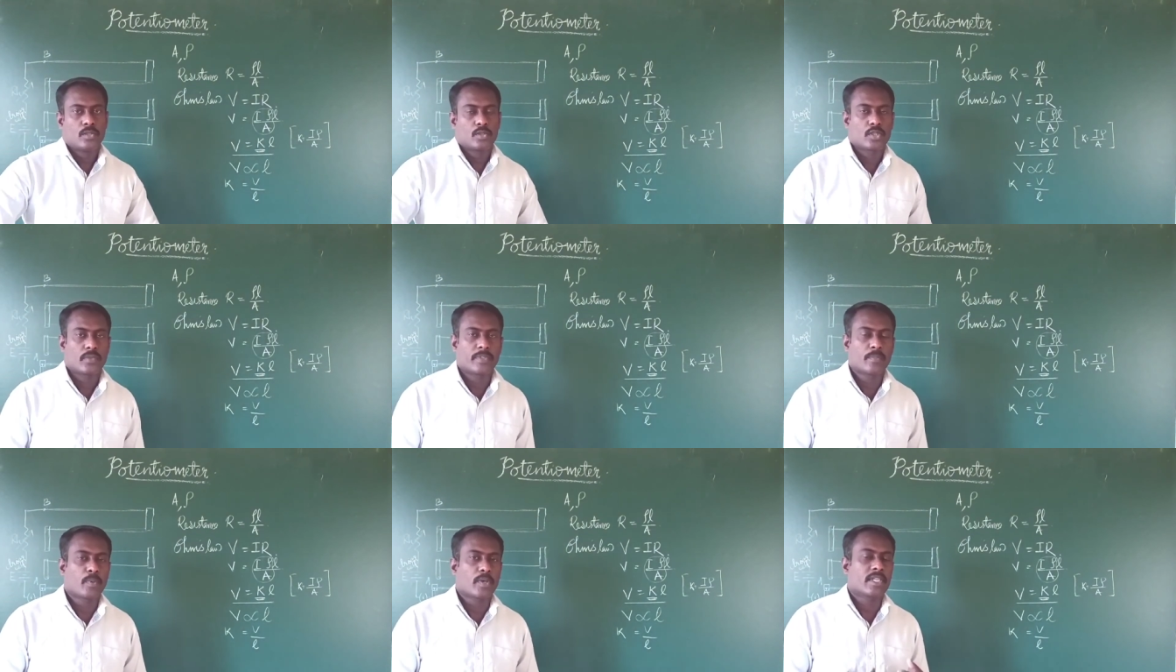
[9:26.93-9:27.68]
So if
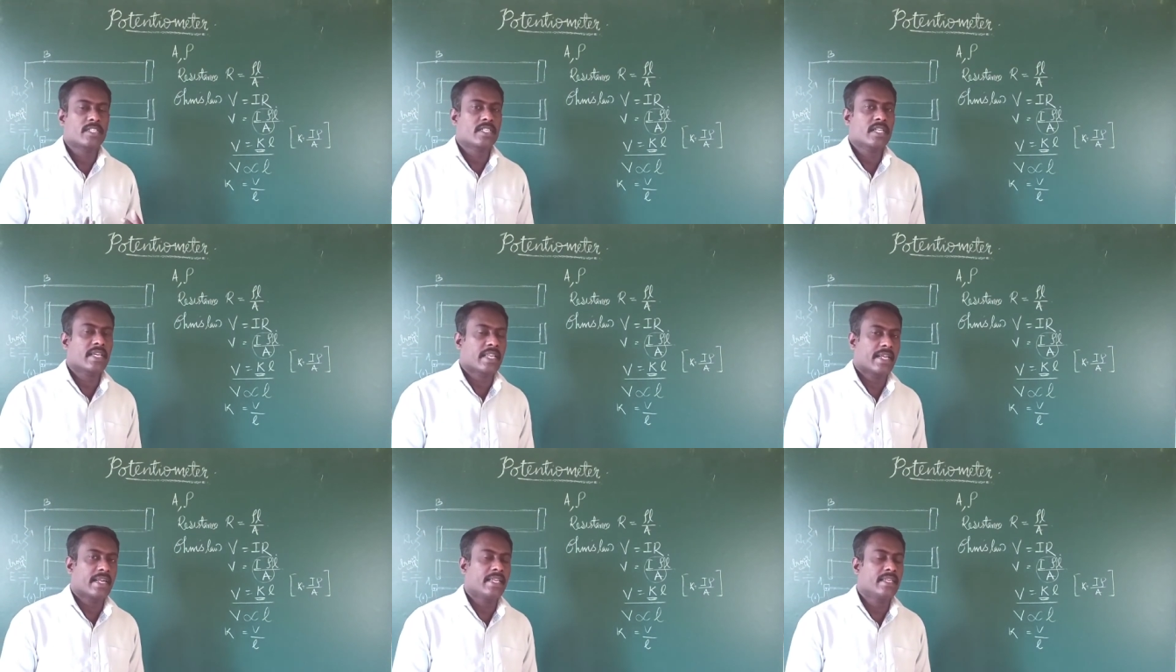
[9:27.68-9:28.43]
the potential
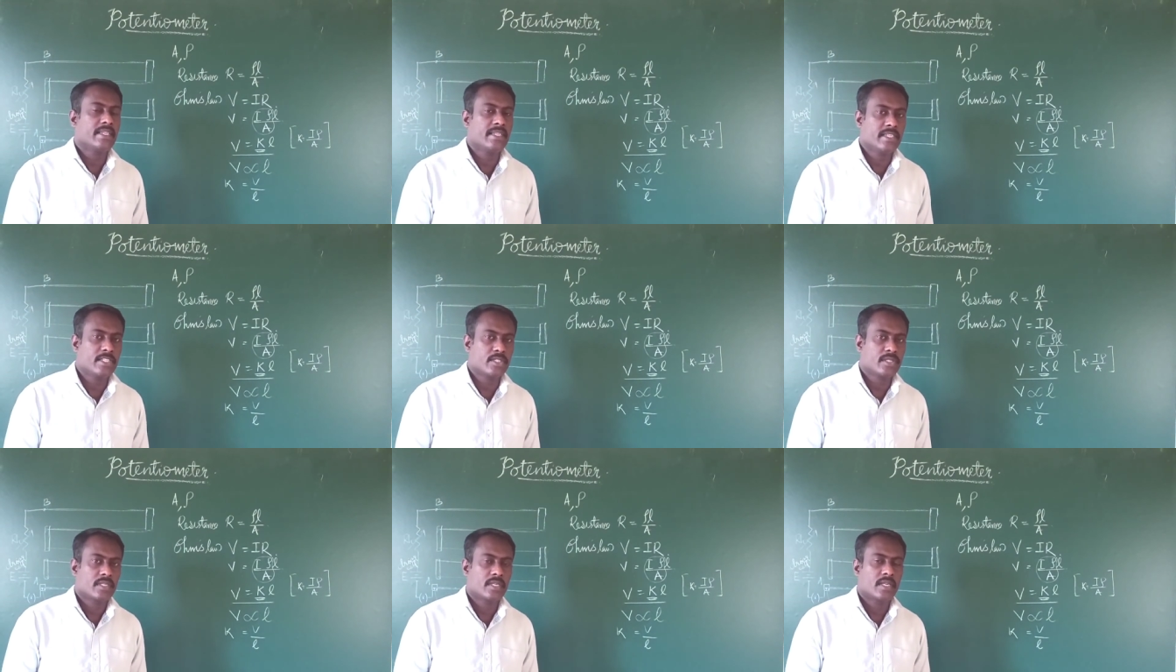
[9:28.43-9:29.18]
gradient
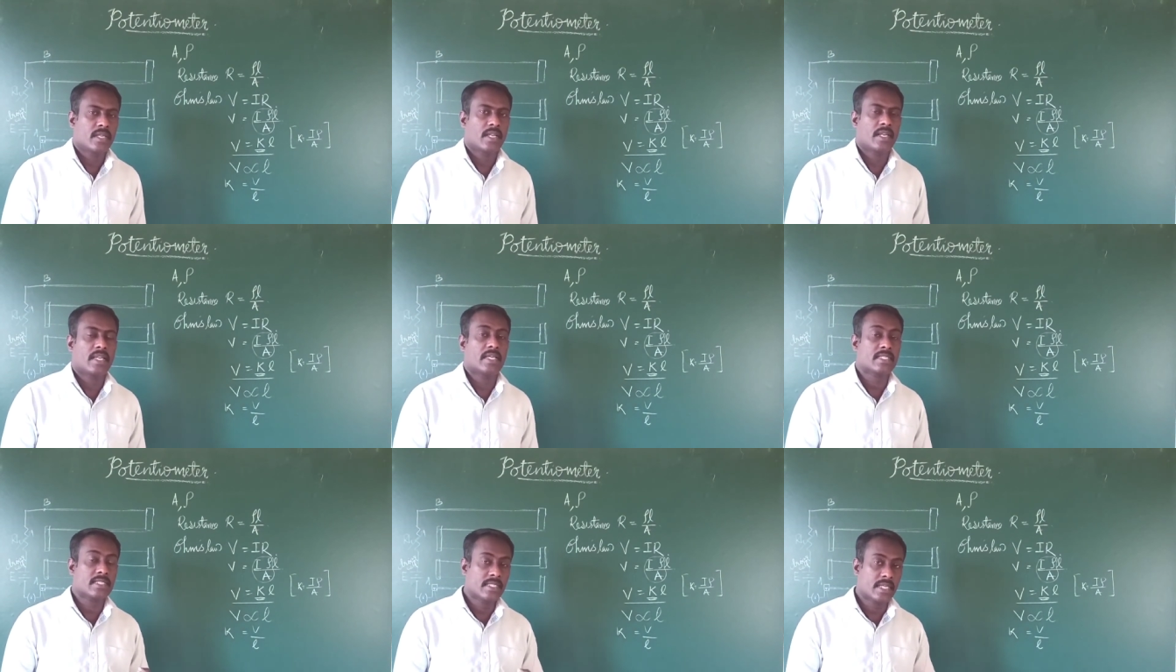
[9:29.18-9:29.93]
is
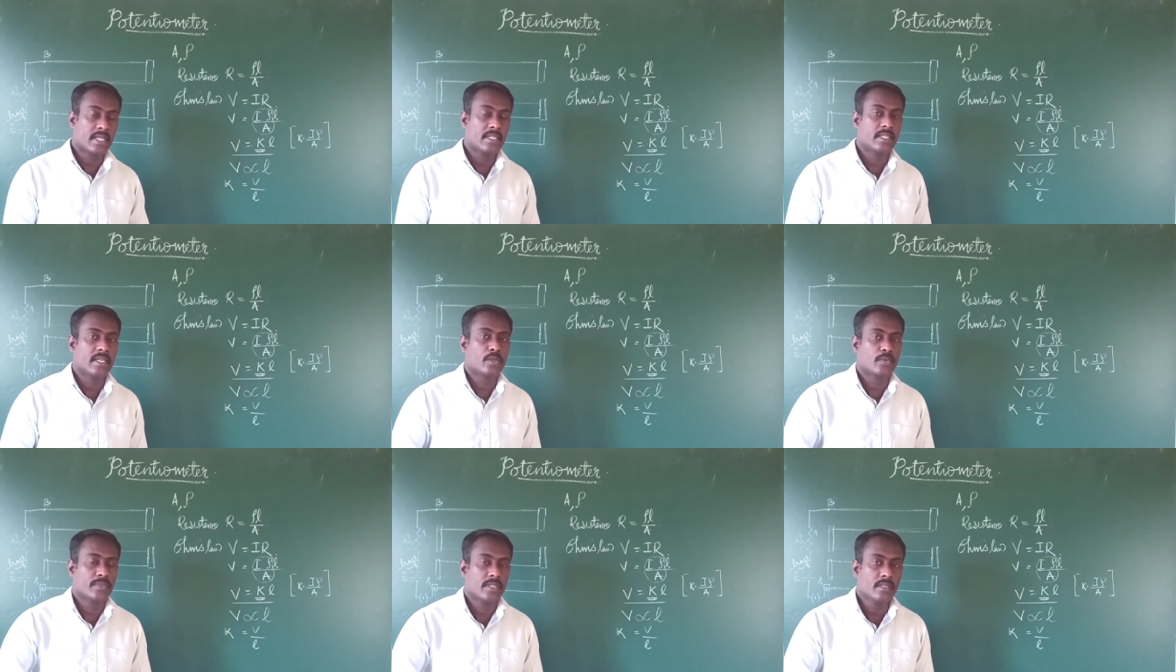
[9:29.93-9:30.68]
less than that
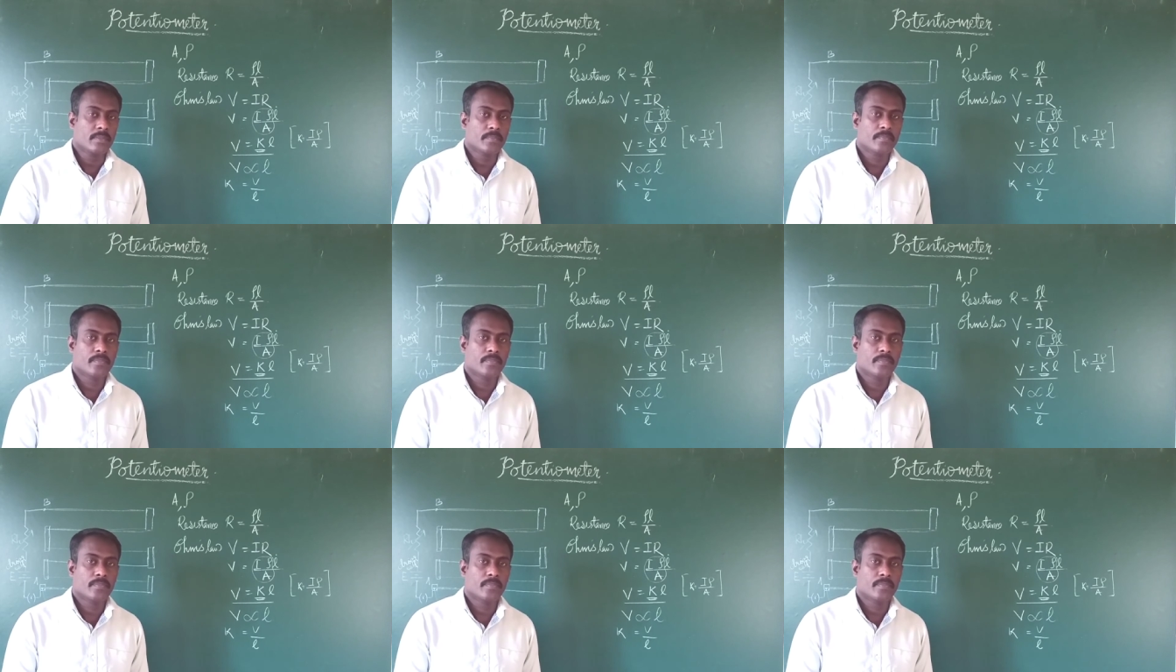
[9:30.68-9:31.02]
of the